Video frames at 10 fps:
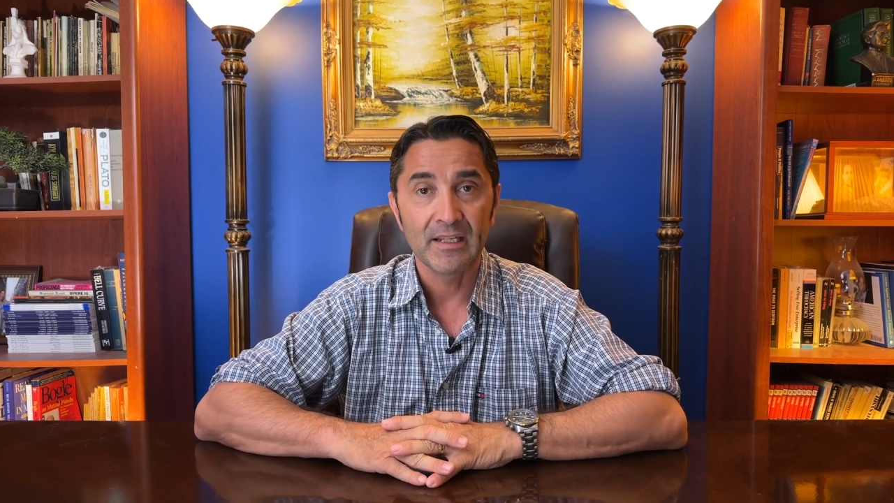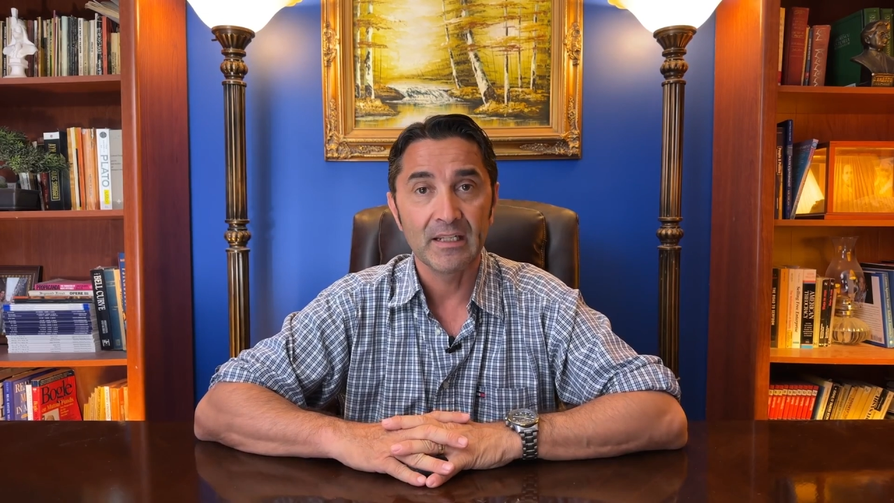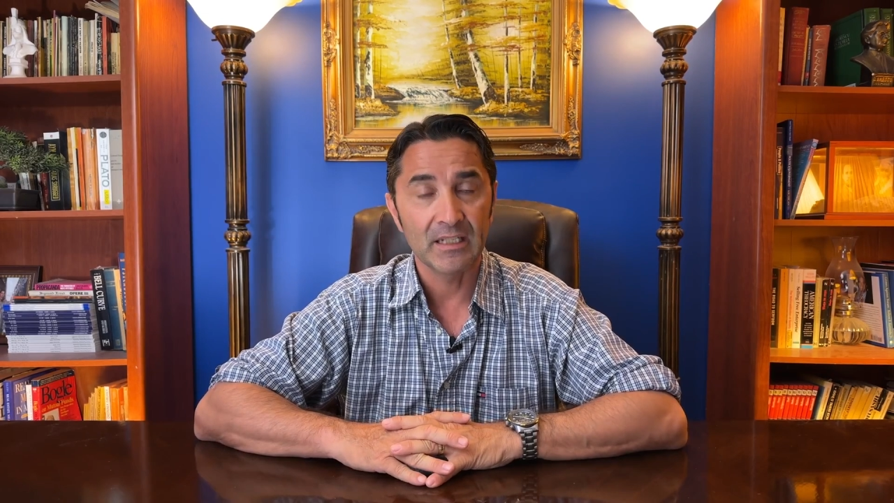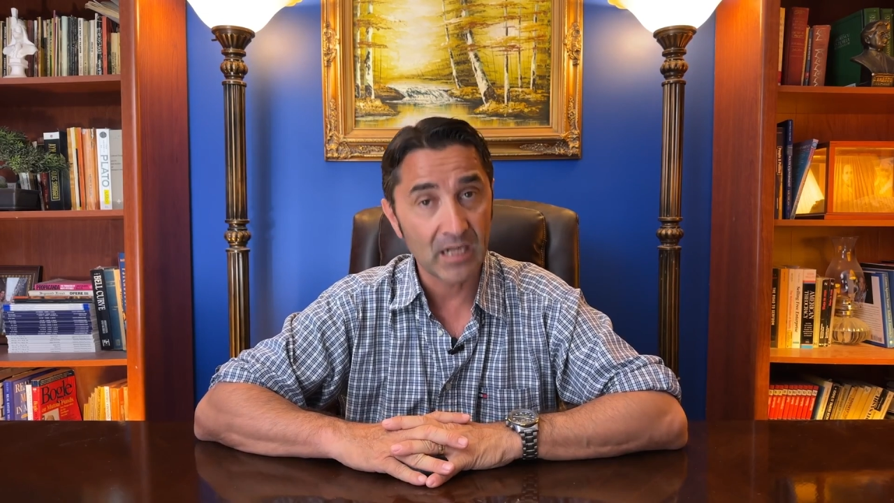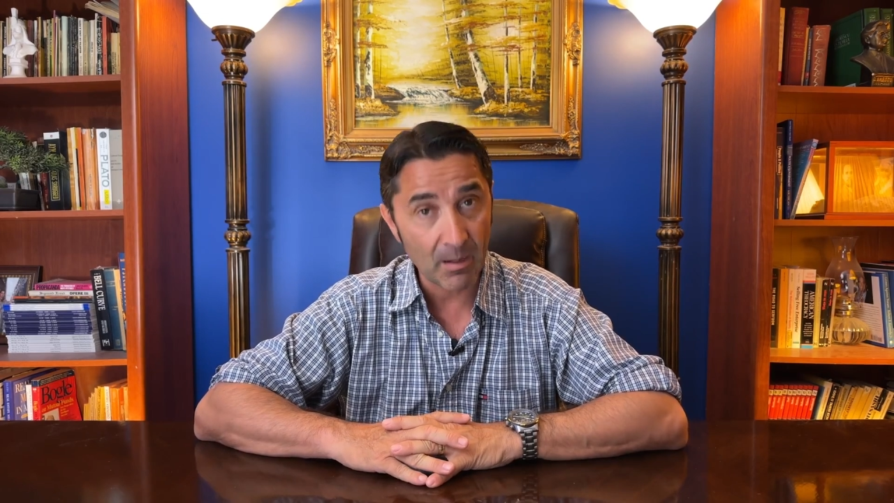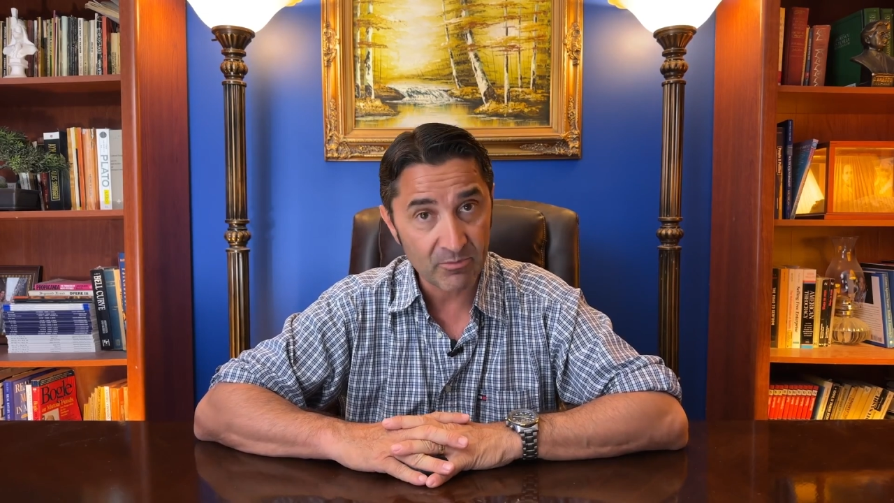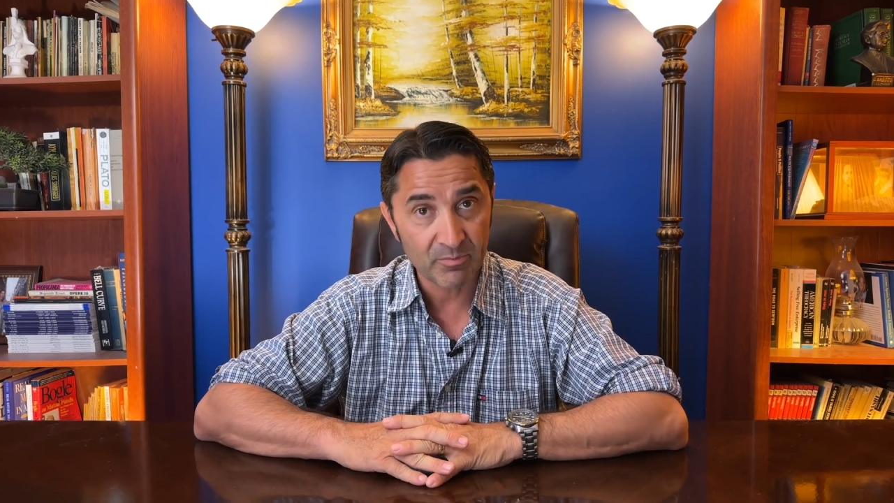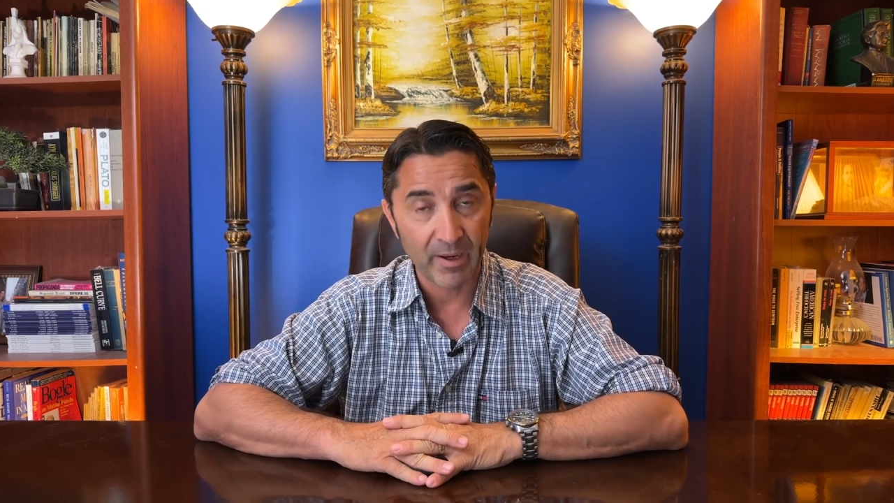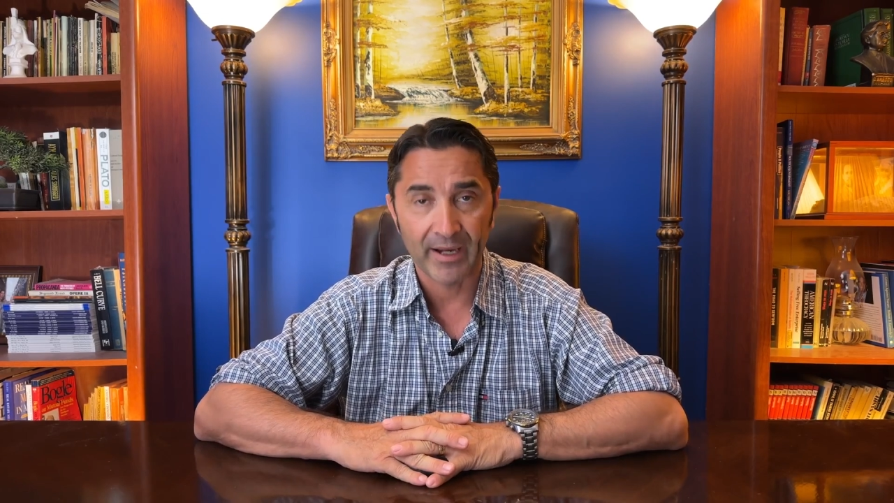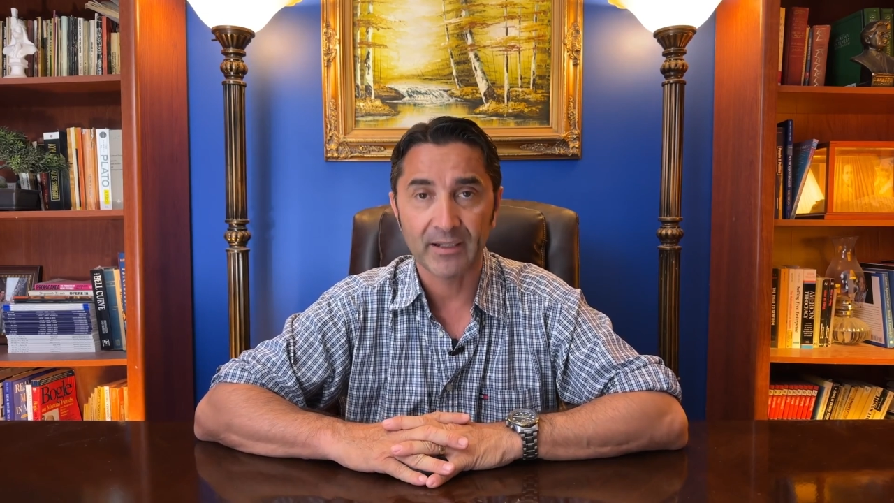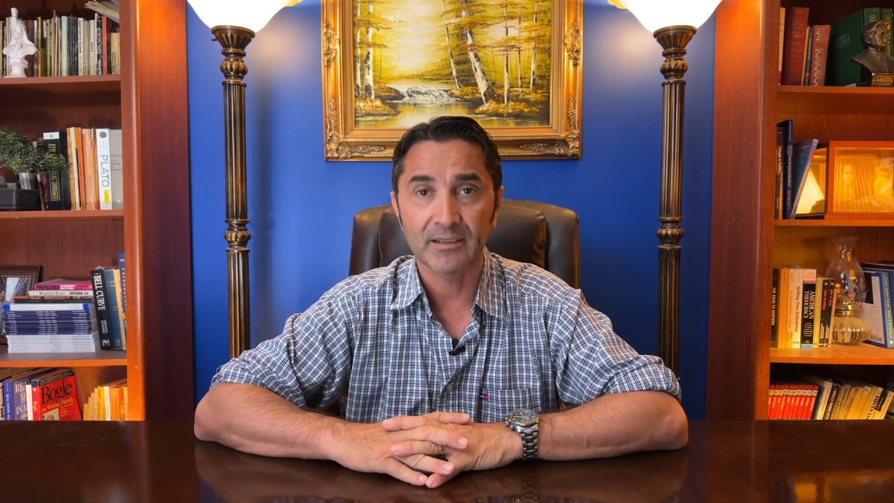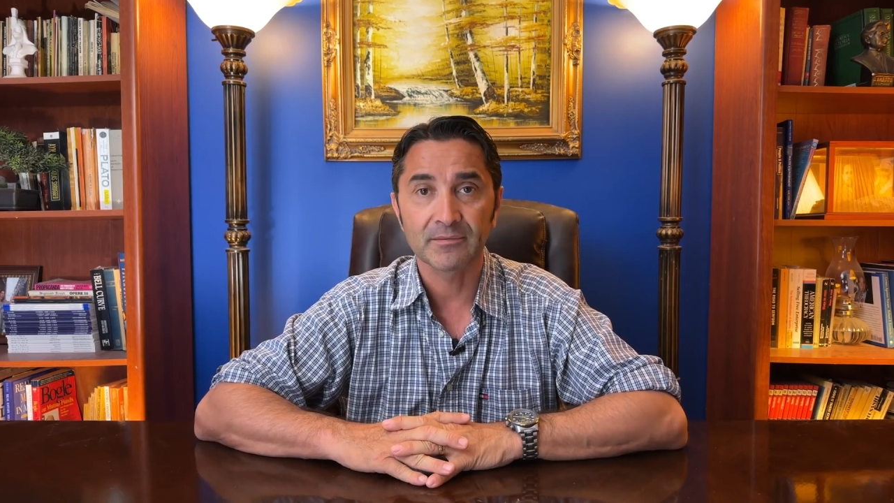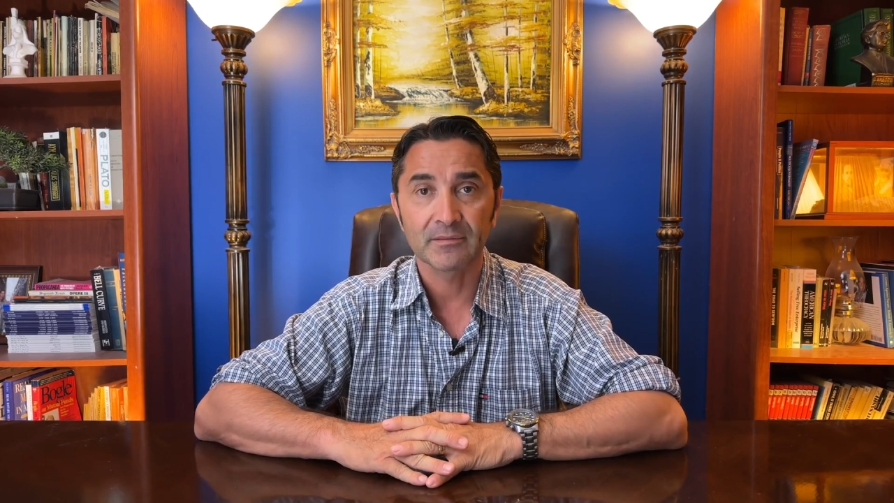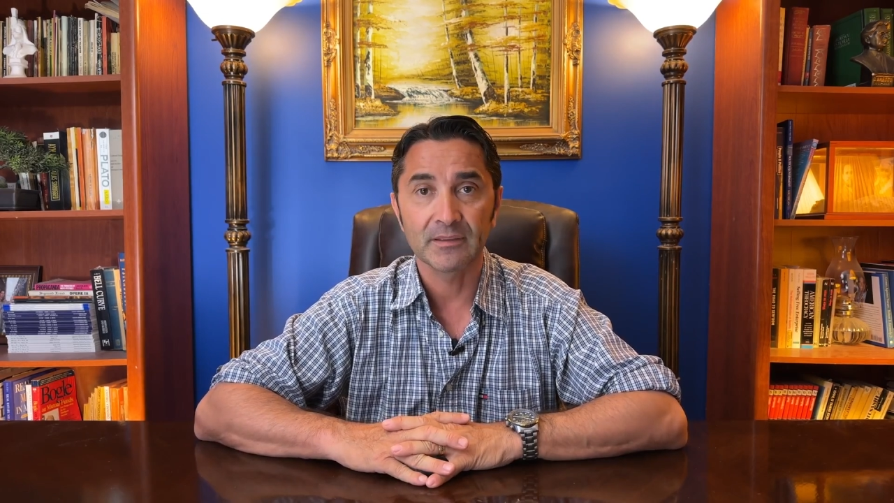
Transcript: he comes back